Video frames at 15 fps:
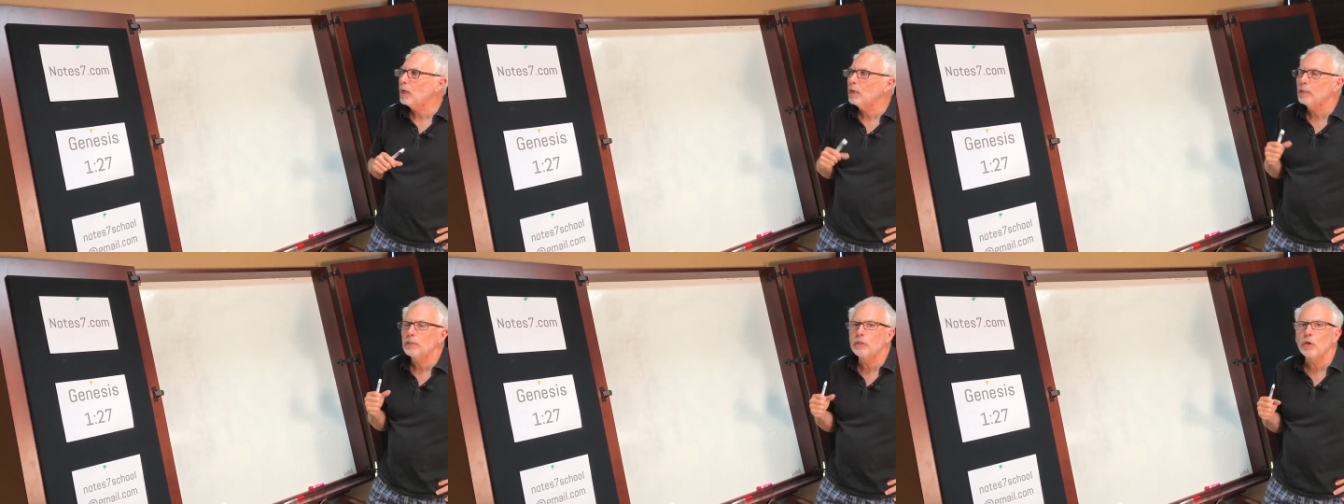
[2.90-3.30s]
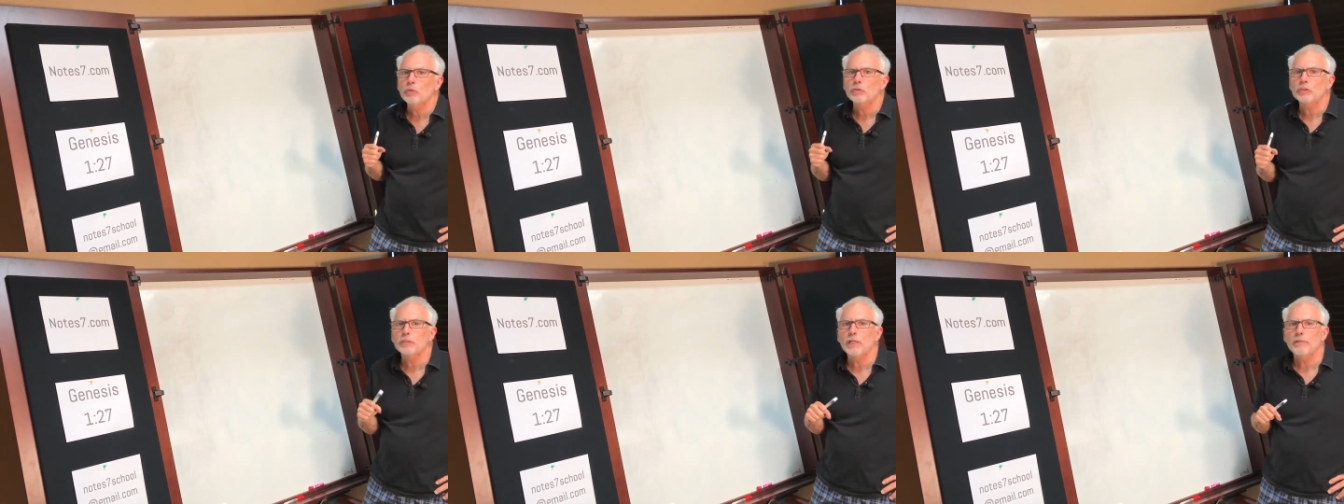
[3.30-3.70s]
uh,
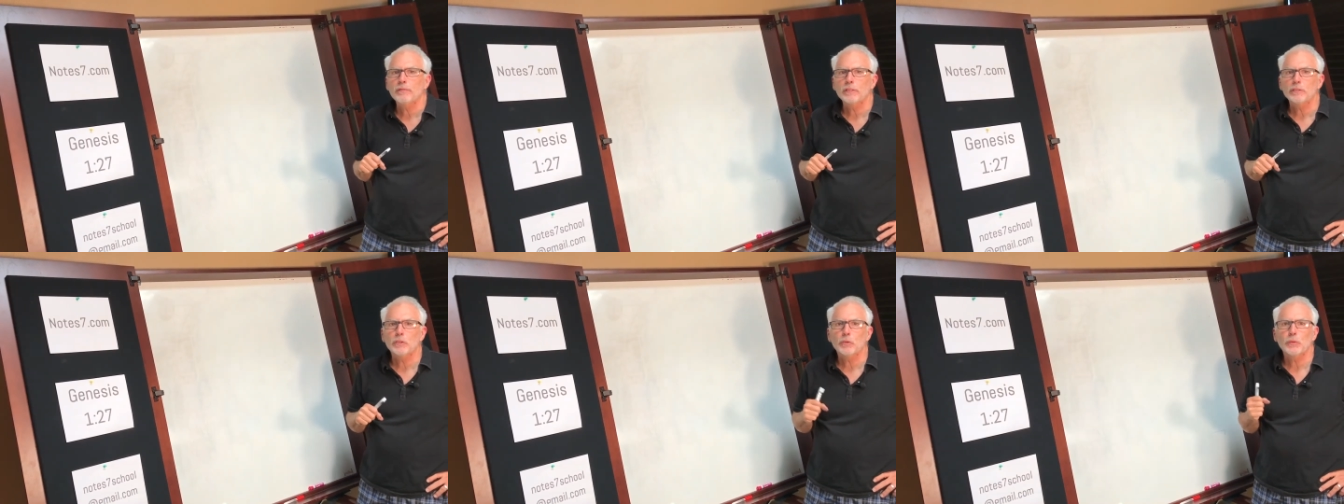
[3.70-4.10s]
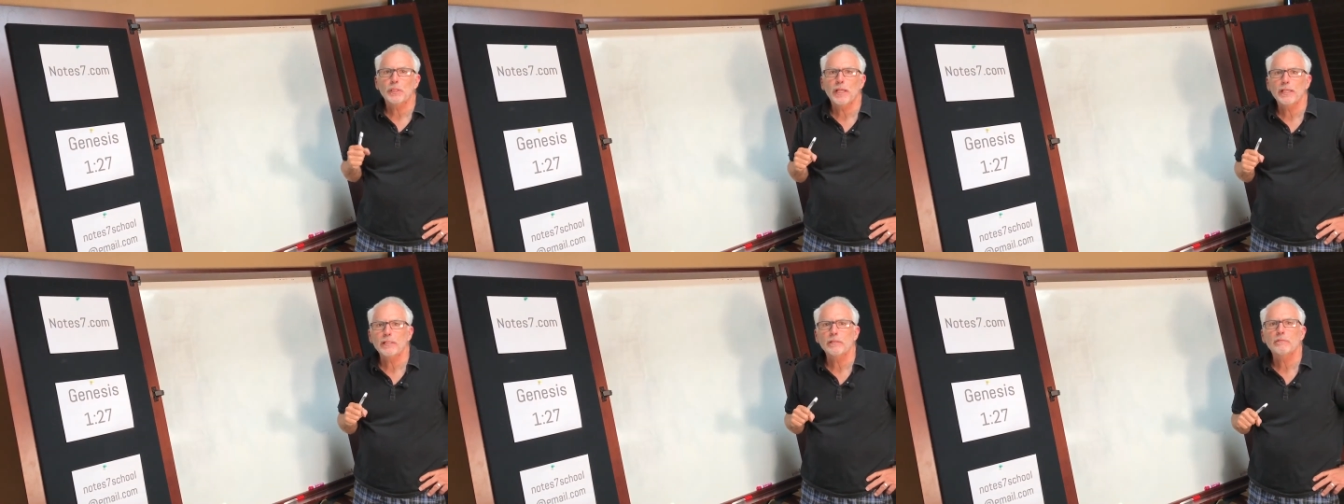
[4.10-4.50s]
Notes7
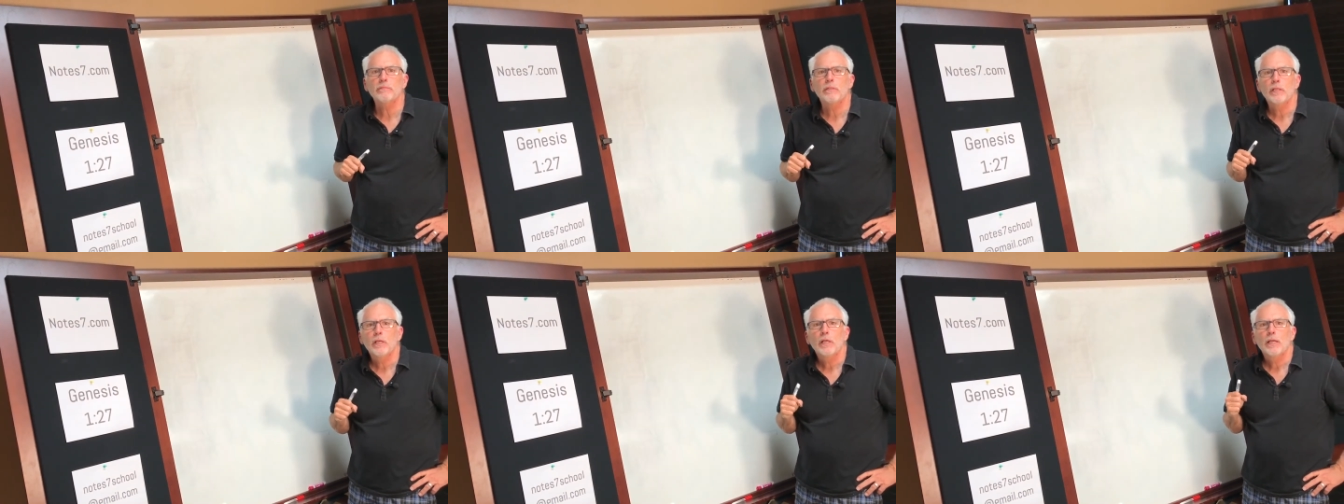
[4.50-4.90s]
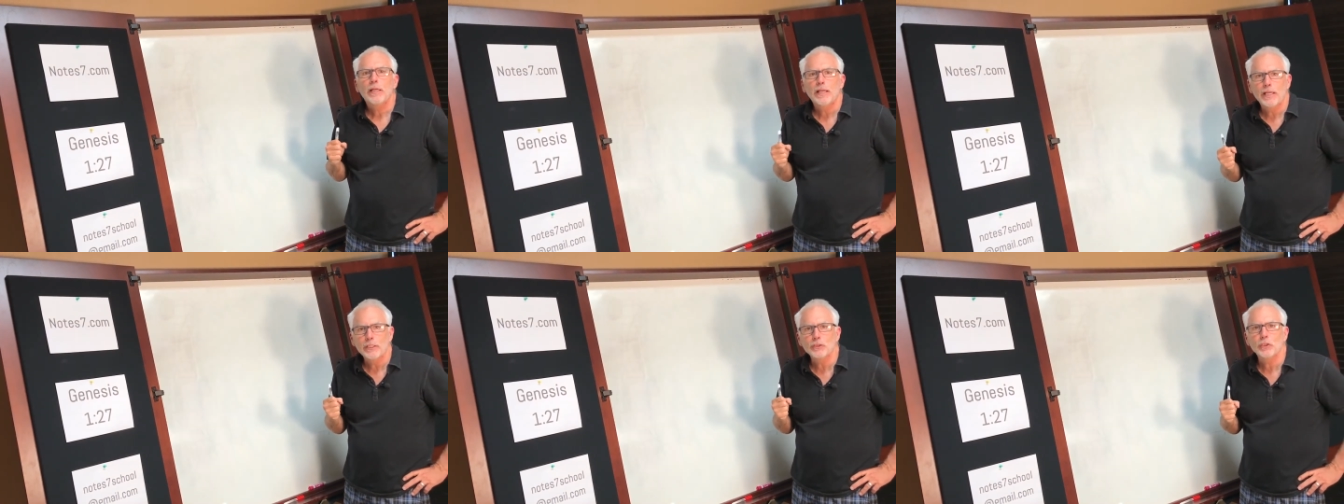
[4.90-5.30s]
Creative
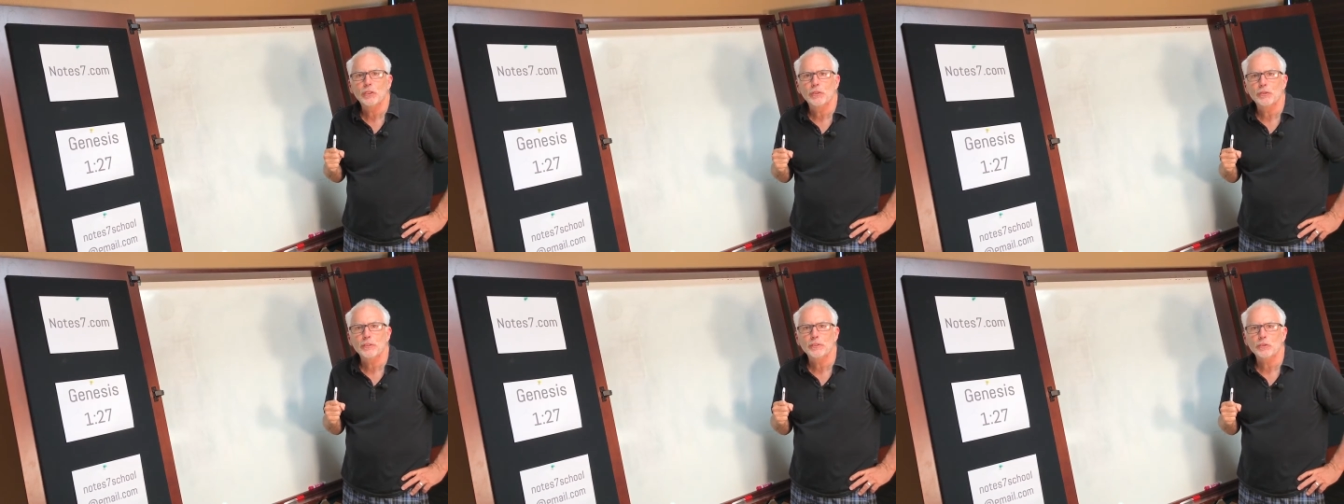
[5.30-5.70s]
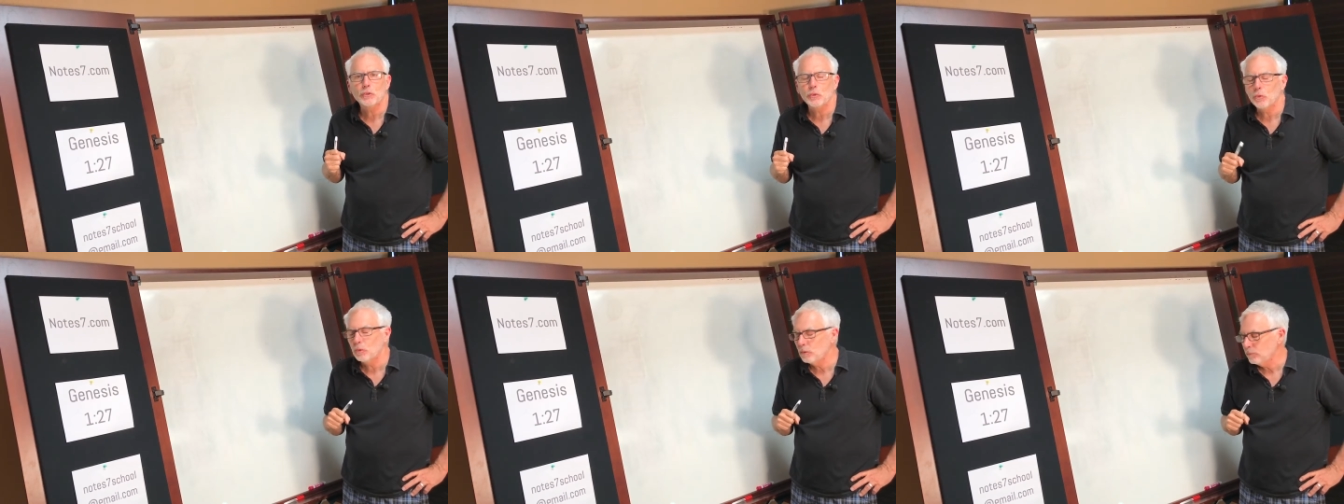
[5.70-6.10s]
Engineering
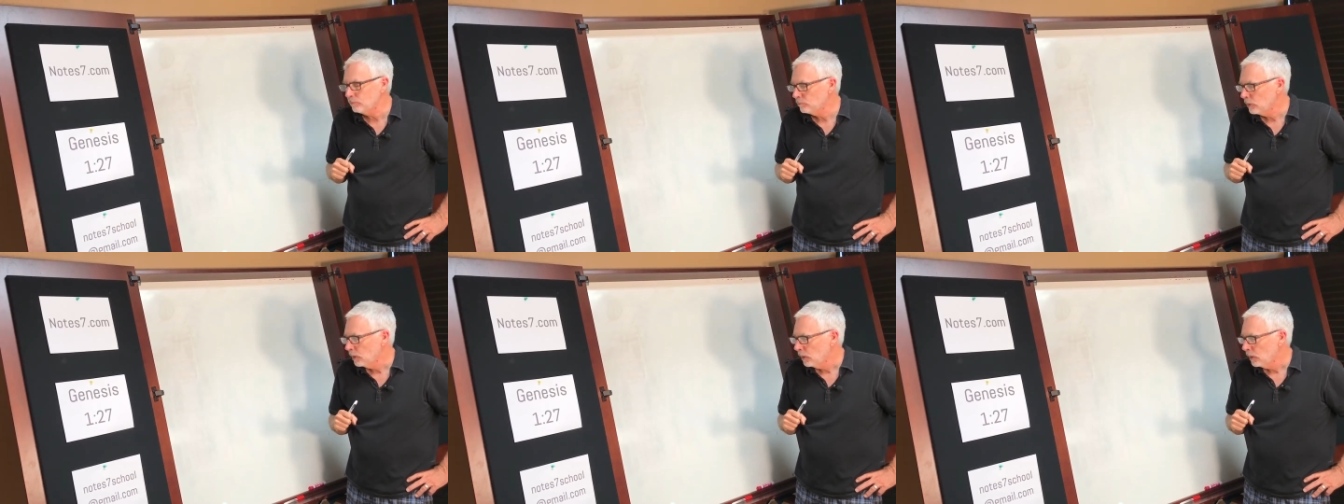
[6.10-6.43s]
School.